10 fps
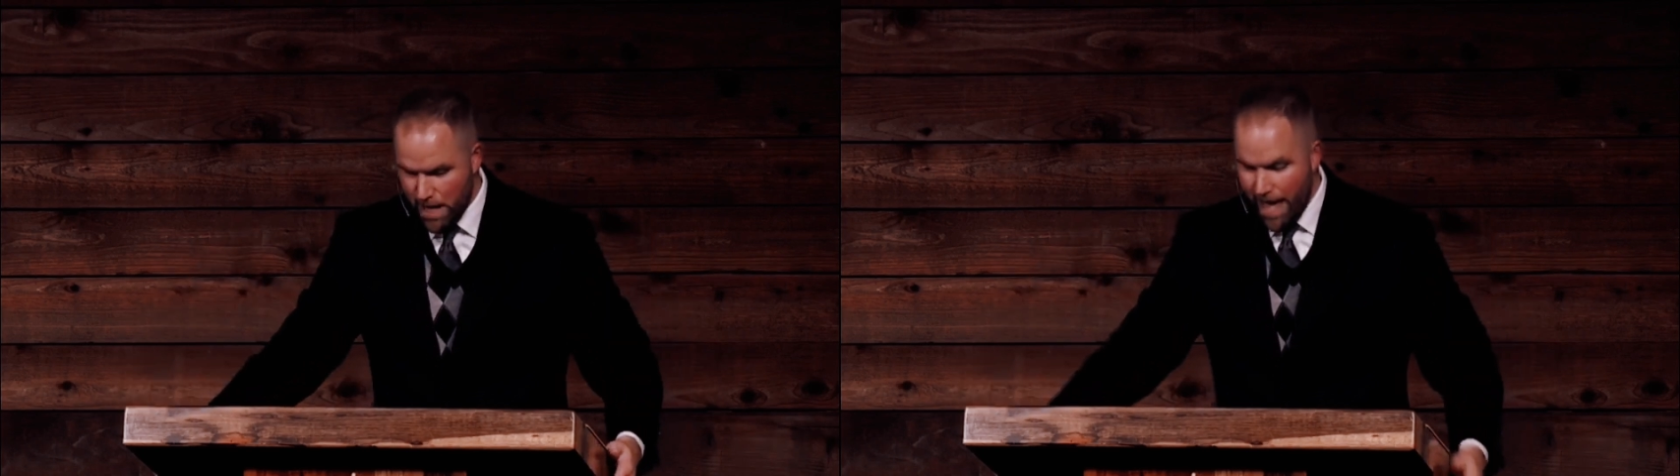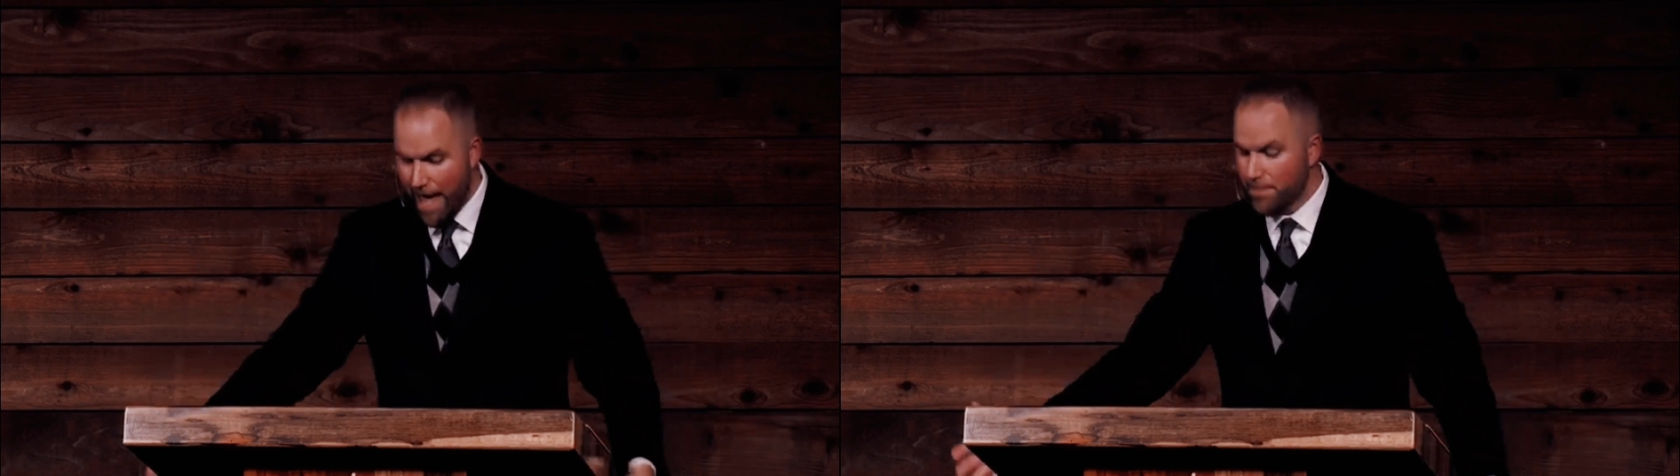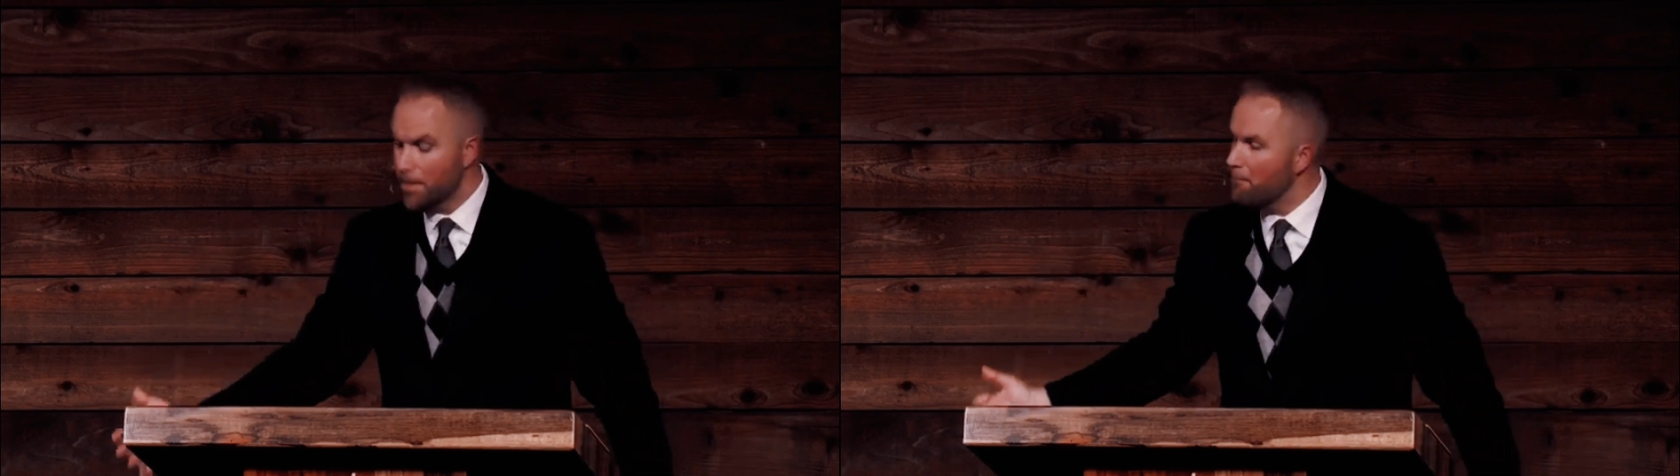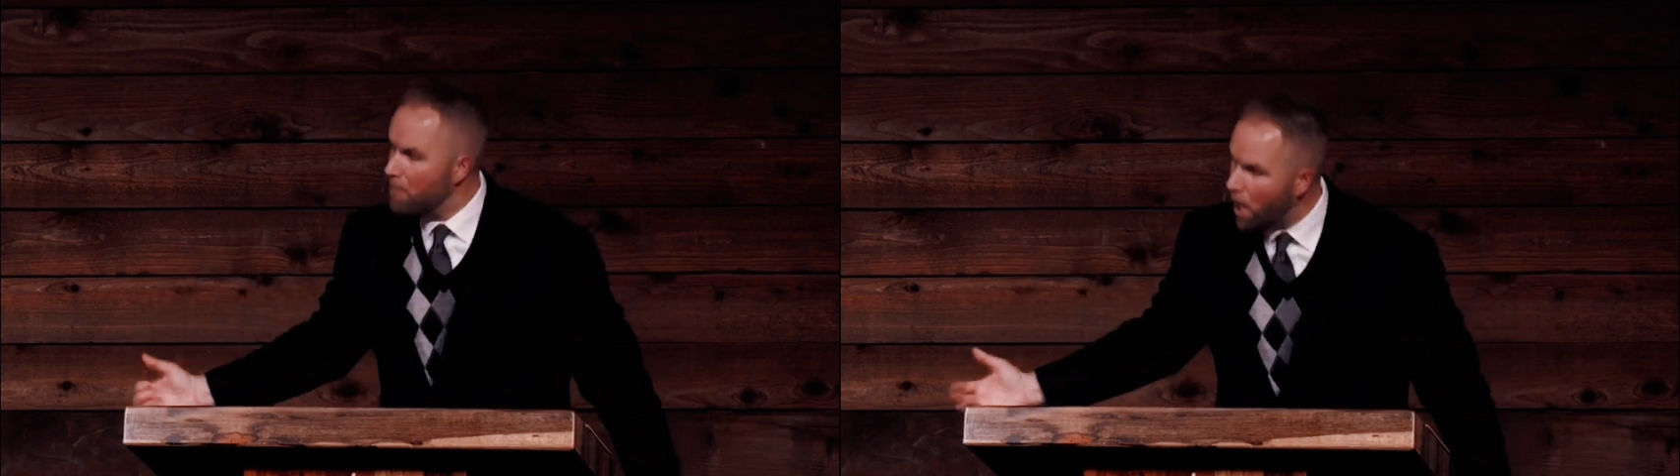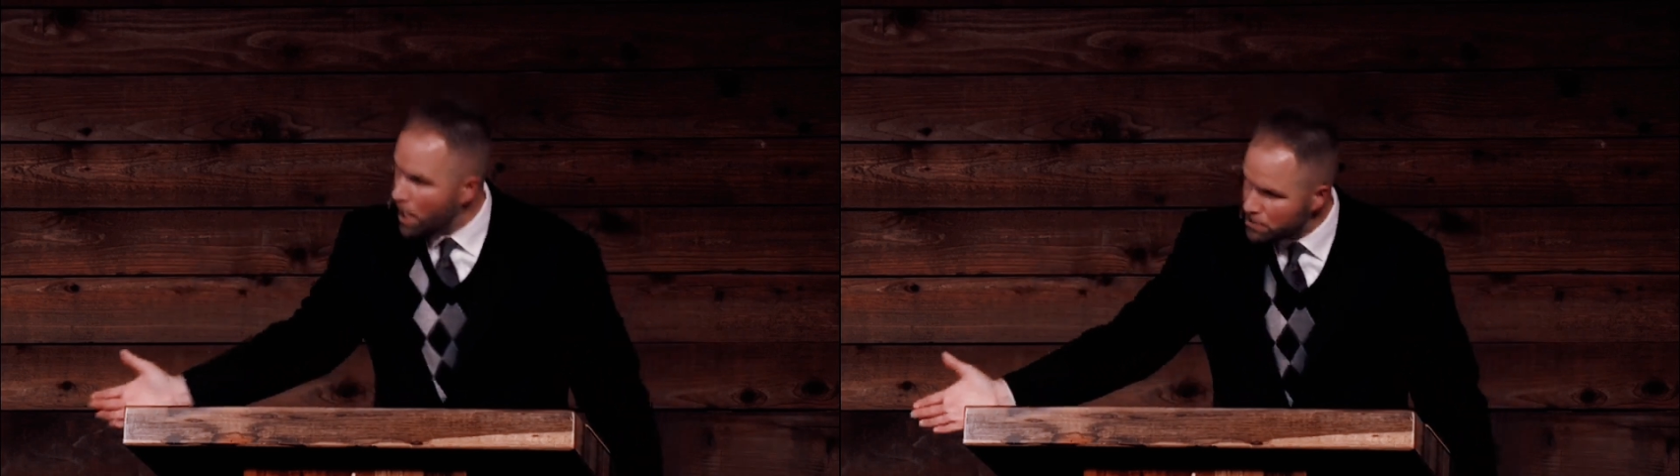and the
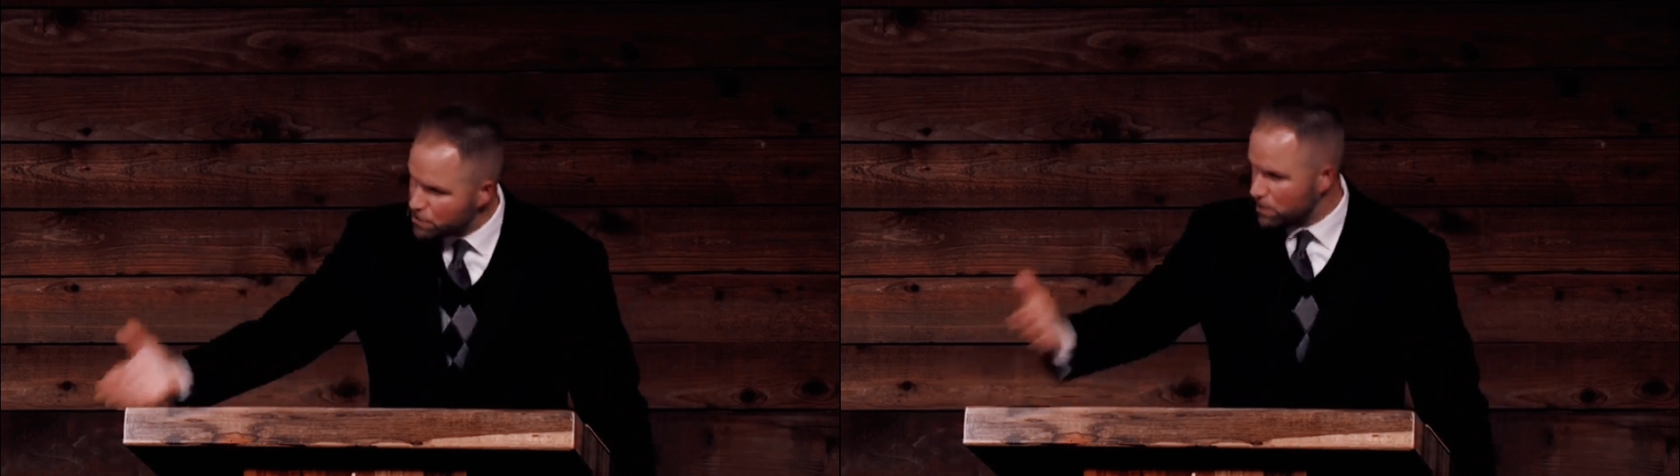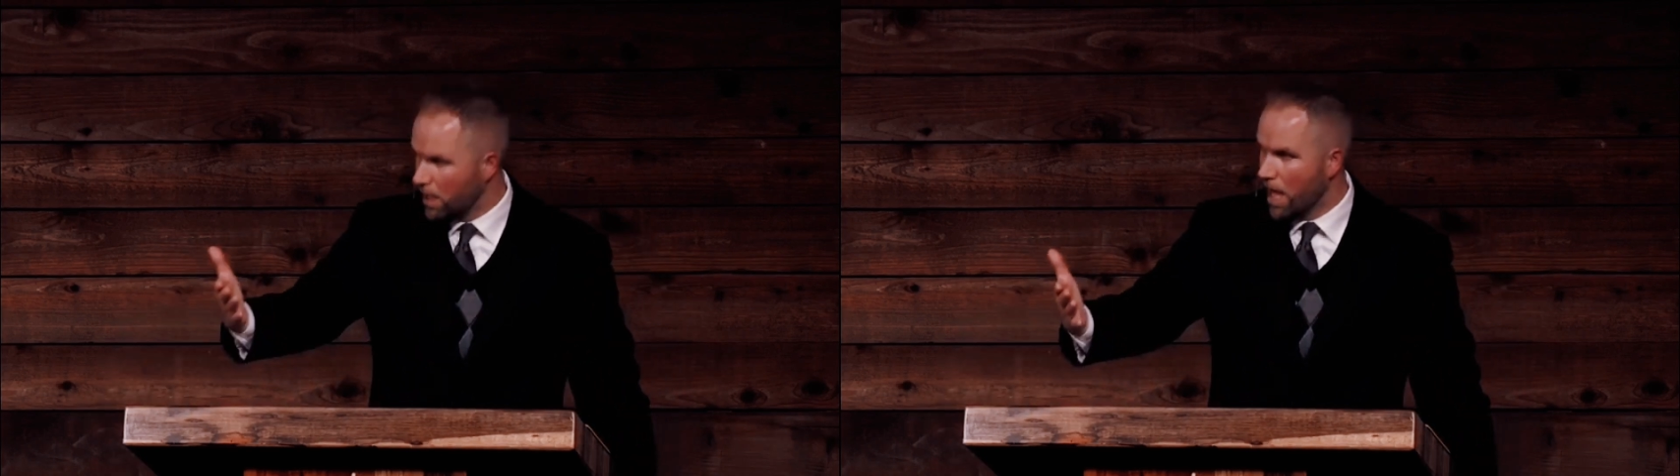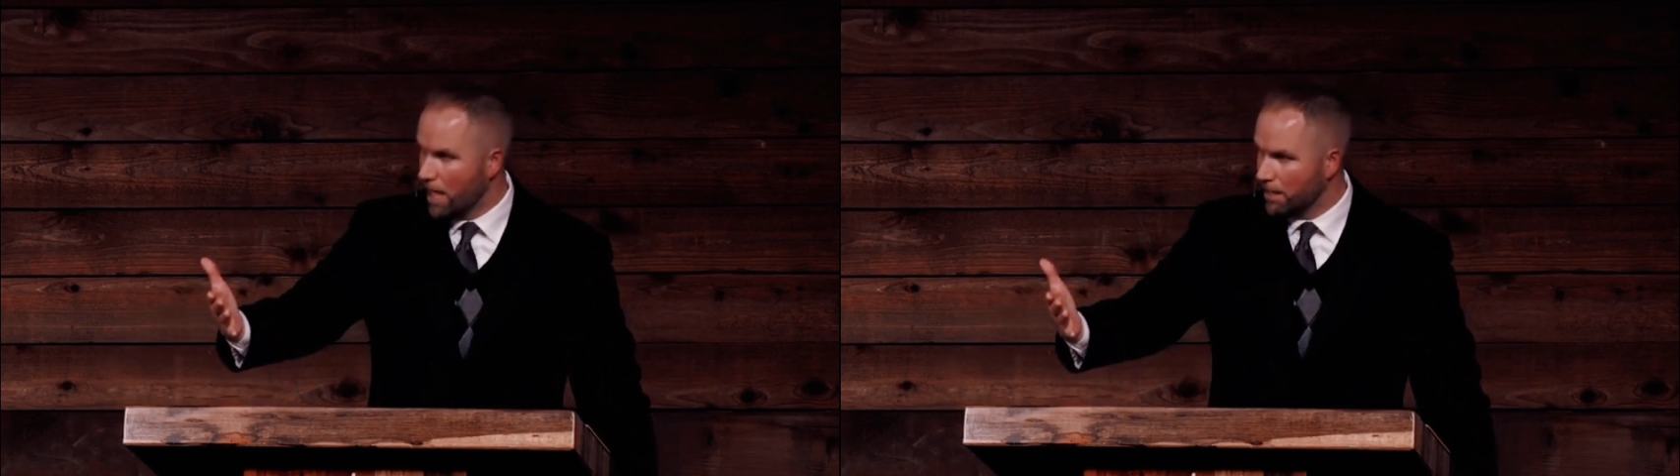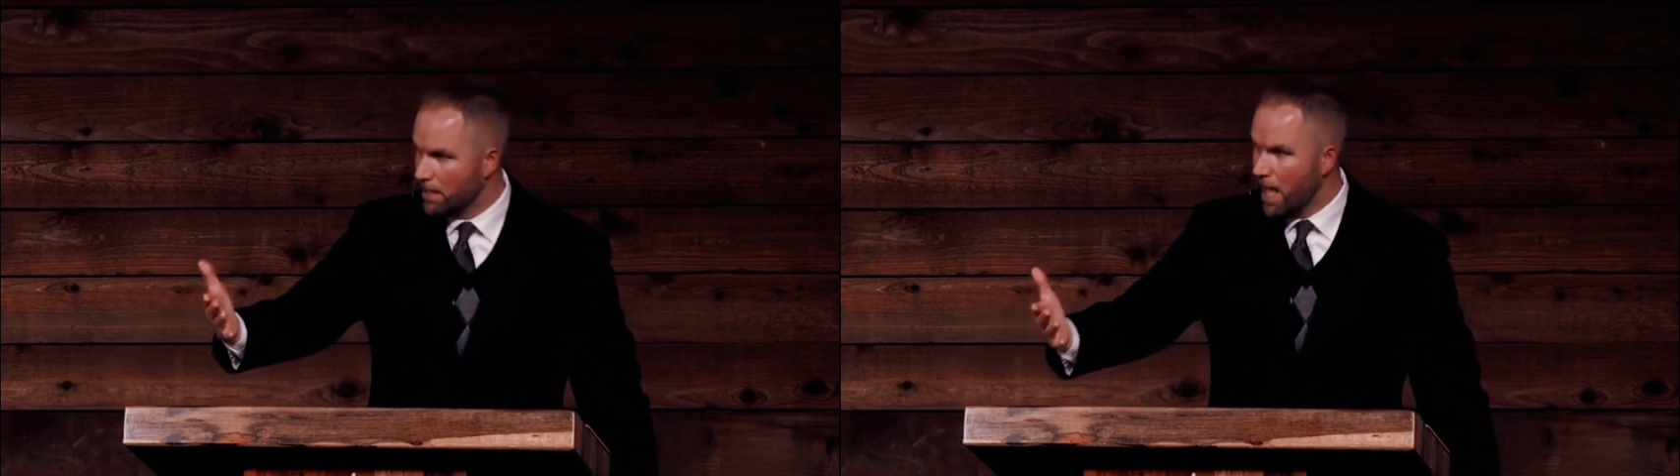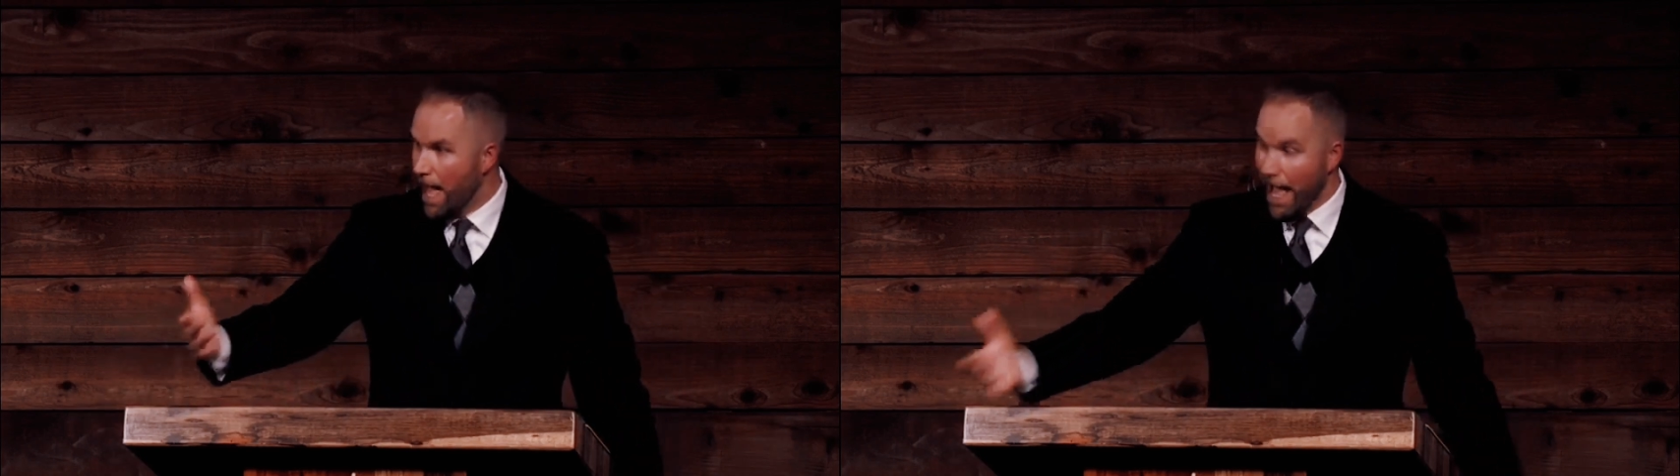punchline
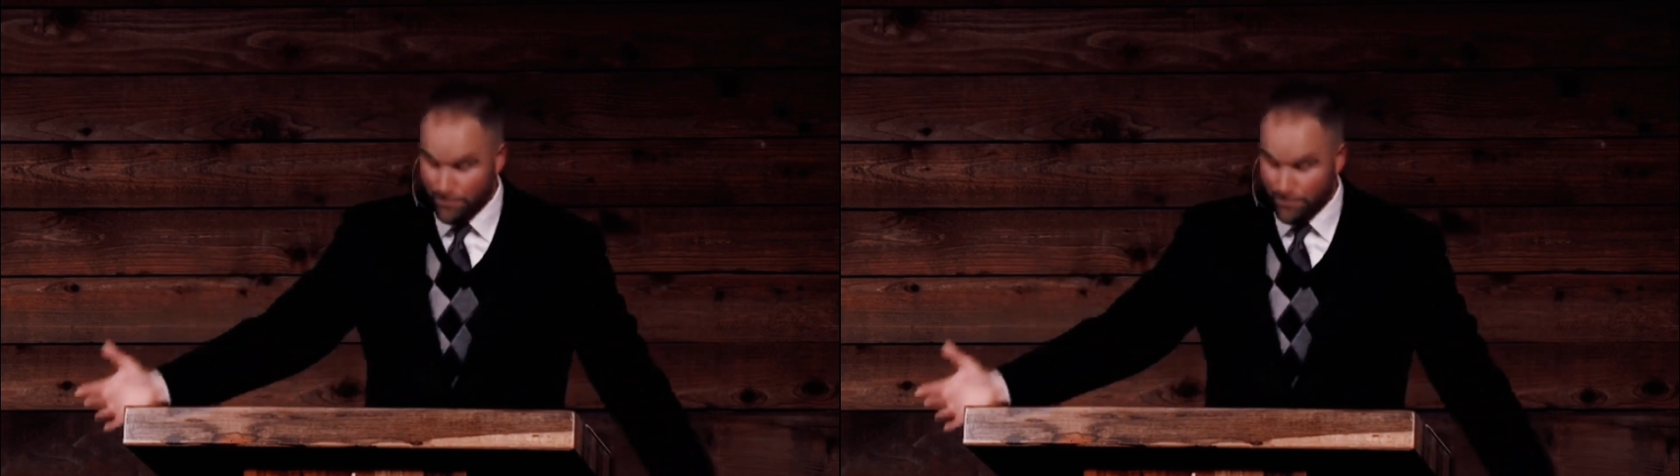at the